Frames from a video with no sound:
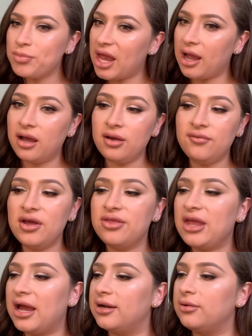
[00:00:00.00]
Have
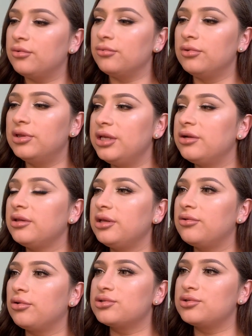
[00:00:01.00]
that, literally
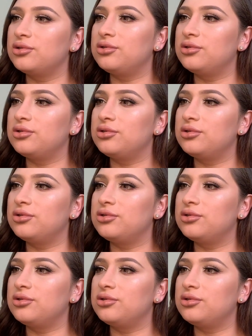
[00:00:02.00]
those,